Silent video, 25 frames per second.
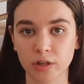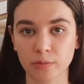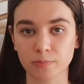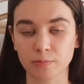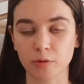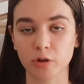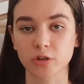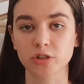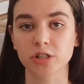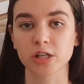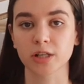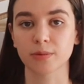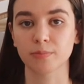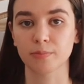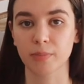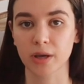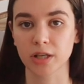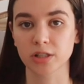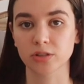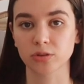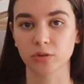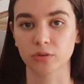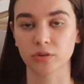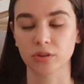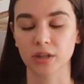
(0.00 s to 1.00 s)
year project
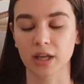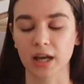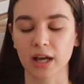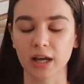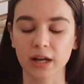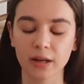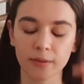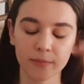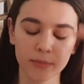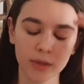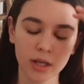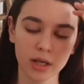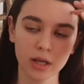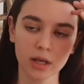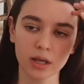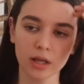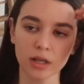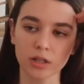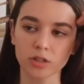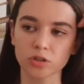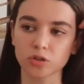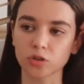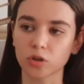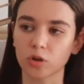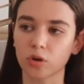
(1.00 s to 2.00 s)
based on that.
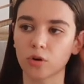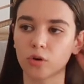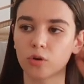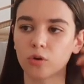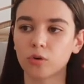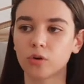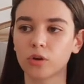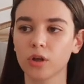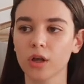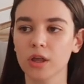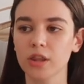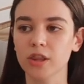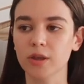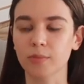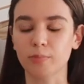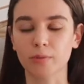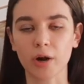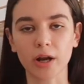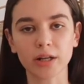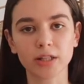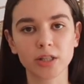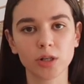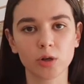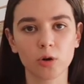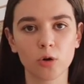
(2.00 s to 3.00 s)
So the
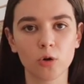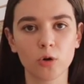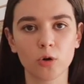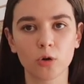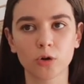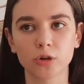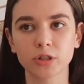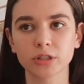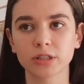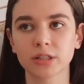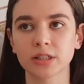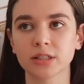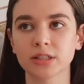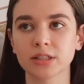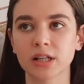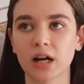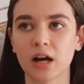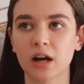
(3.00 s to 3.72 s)
practical courses